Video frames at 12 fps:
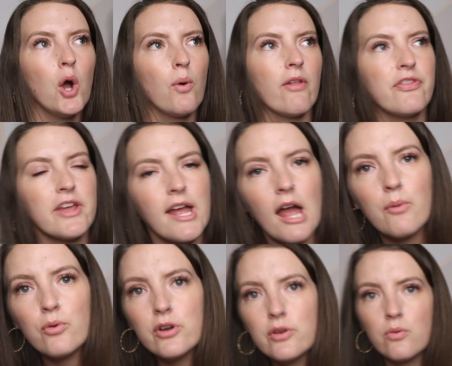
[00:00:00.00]
One thing I
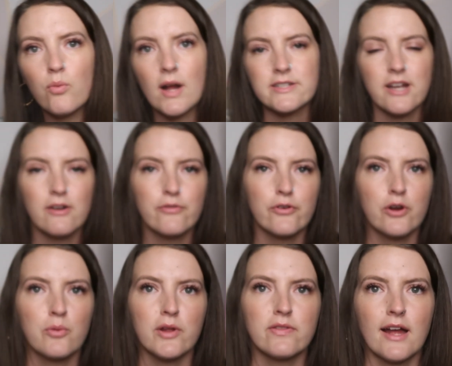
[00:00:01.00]
would watch out
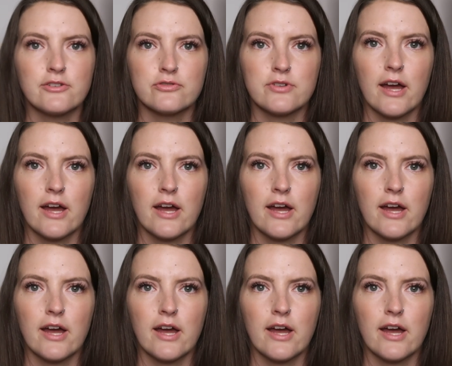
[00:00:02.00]
for with Not Your